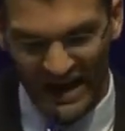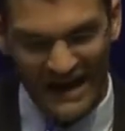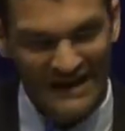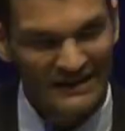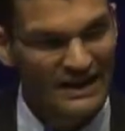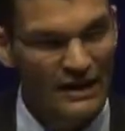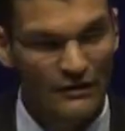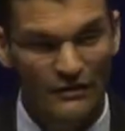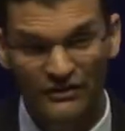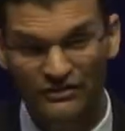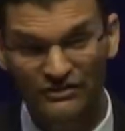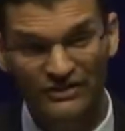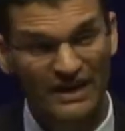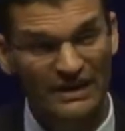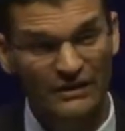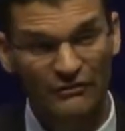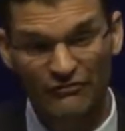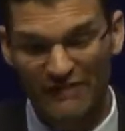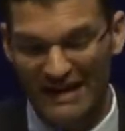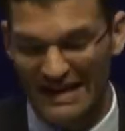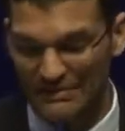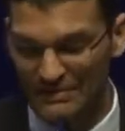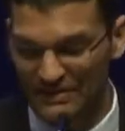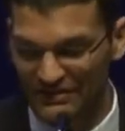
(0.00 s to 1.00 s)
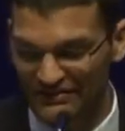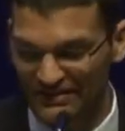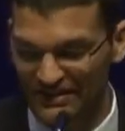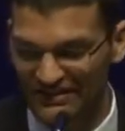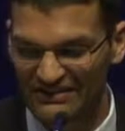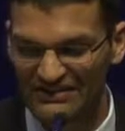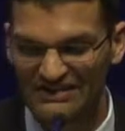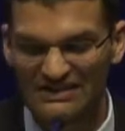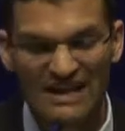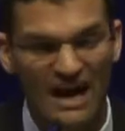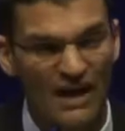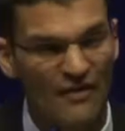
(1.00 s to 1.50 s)
Now, this kind of randomness says
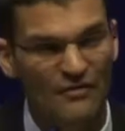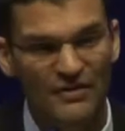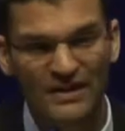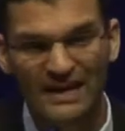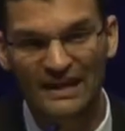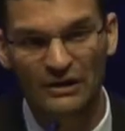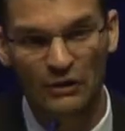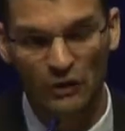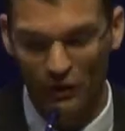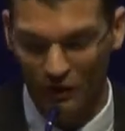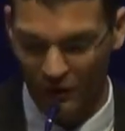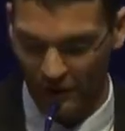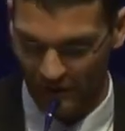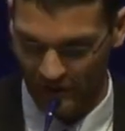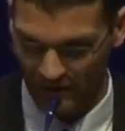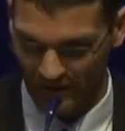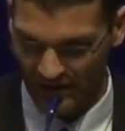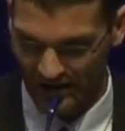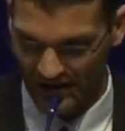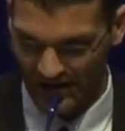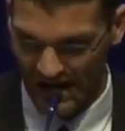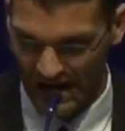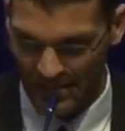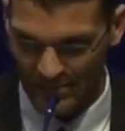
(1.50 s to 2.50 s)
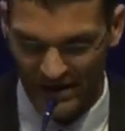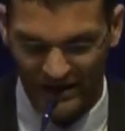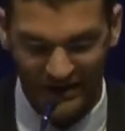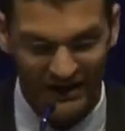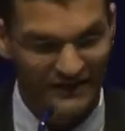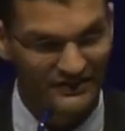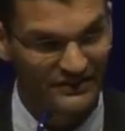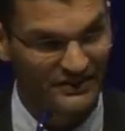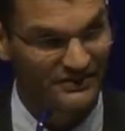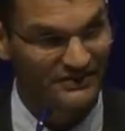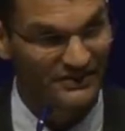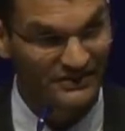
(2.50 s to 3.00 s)
nothing at all about
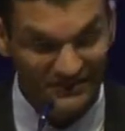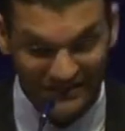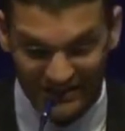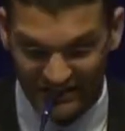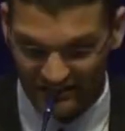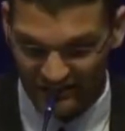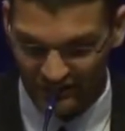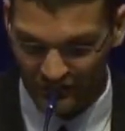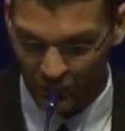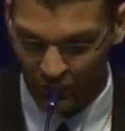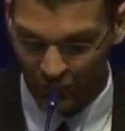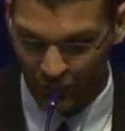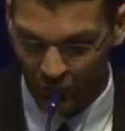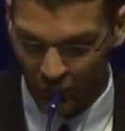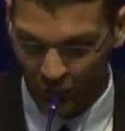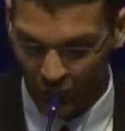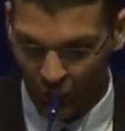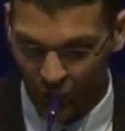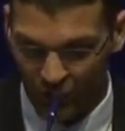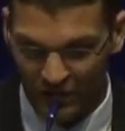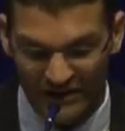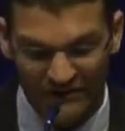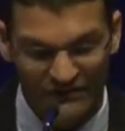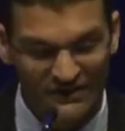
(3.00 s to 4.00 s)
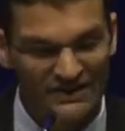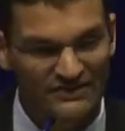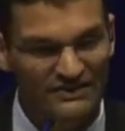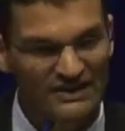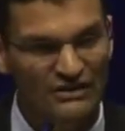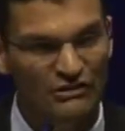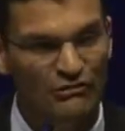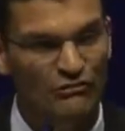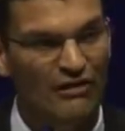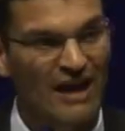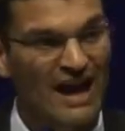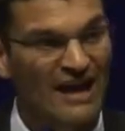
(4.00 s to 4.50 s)
God's existence or even his
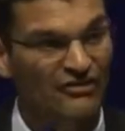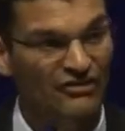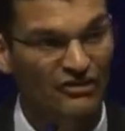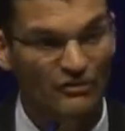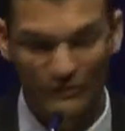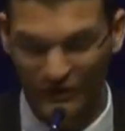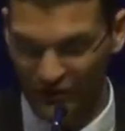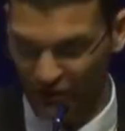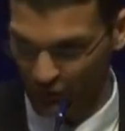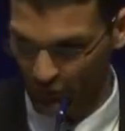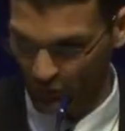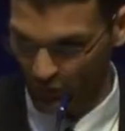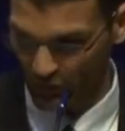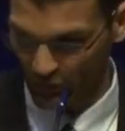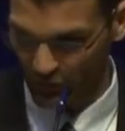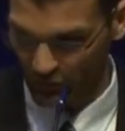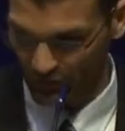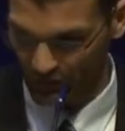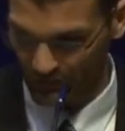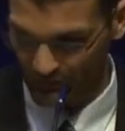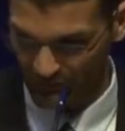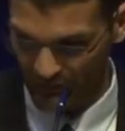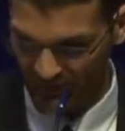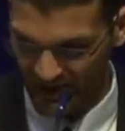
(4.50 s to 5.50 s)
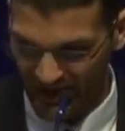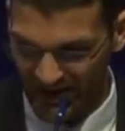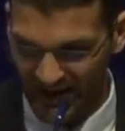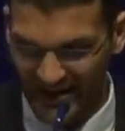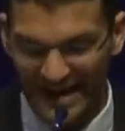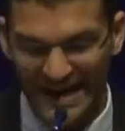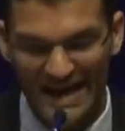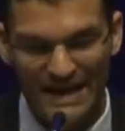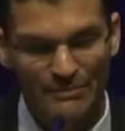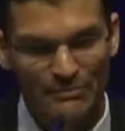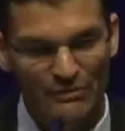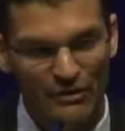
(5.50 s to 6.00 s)
interaction with the world.
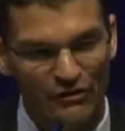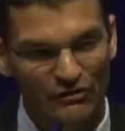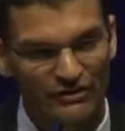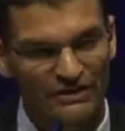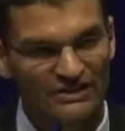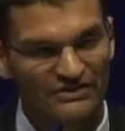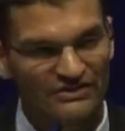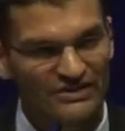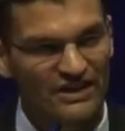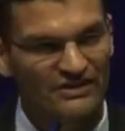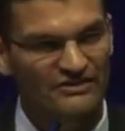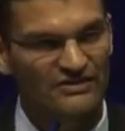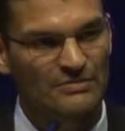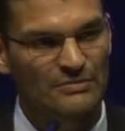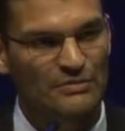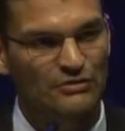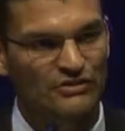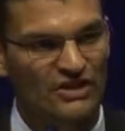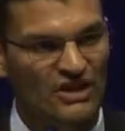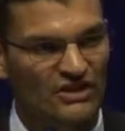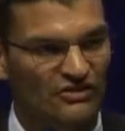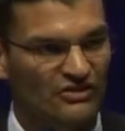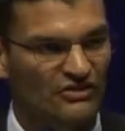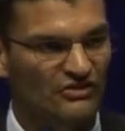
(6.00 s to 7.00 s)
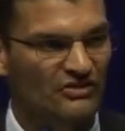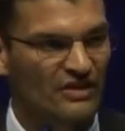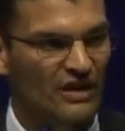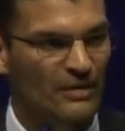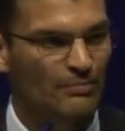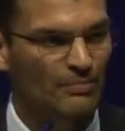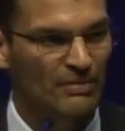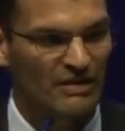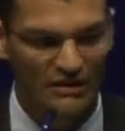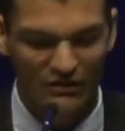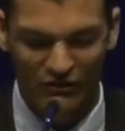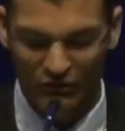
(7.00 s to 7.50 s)
It merely says the mutations
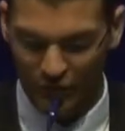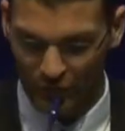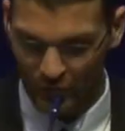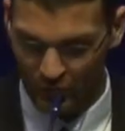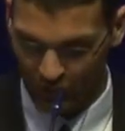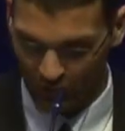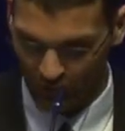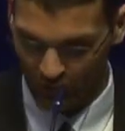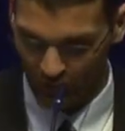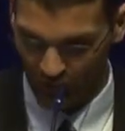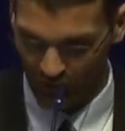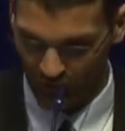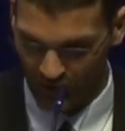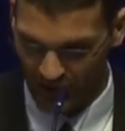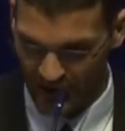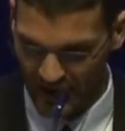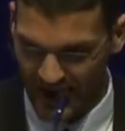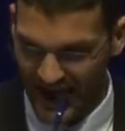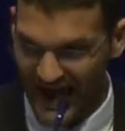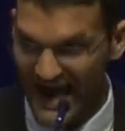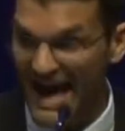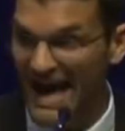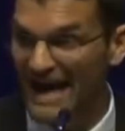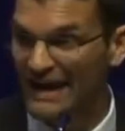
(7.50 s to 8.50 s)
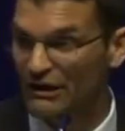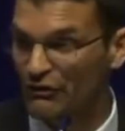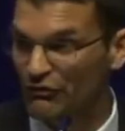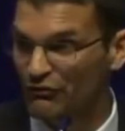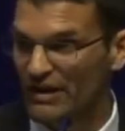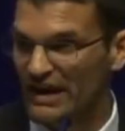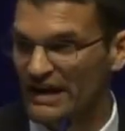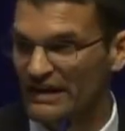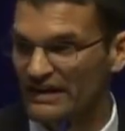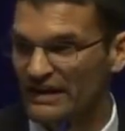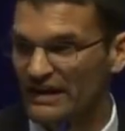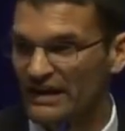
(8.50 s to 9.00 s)
appear to occur at a
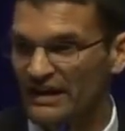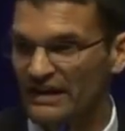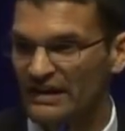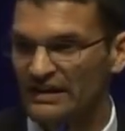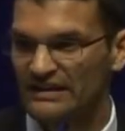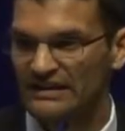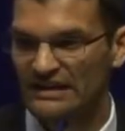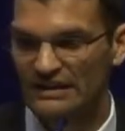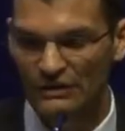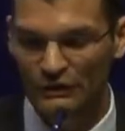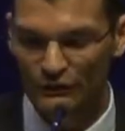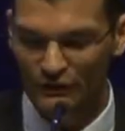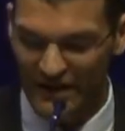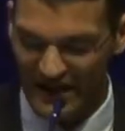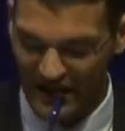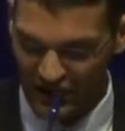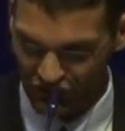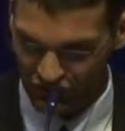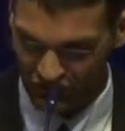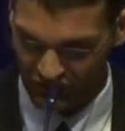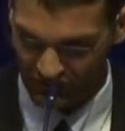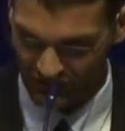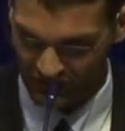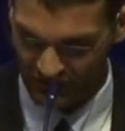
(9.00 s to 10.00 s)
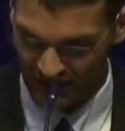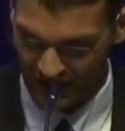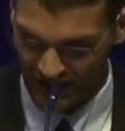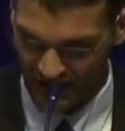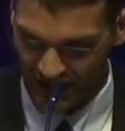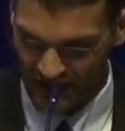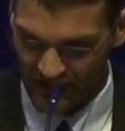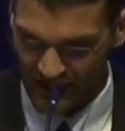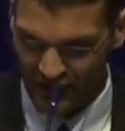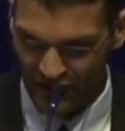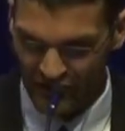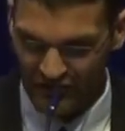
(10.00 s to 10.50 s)
rate and in locations
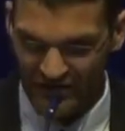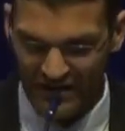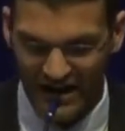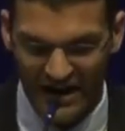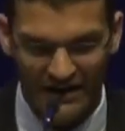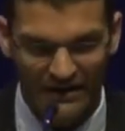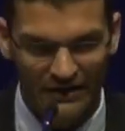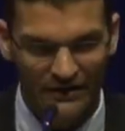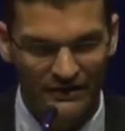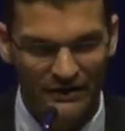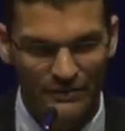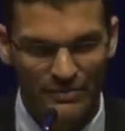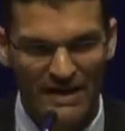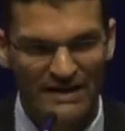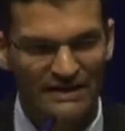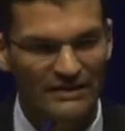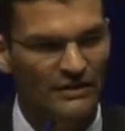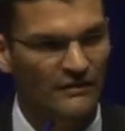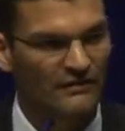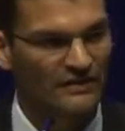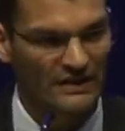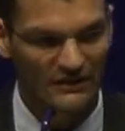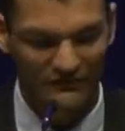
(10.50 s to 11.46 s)
that are not dependent on the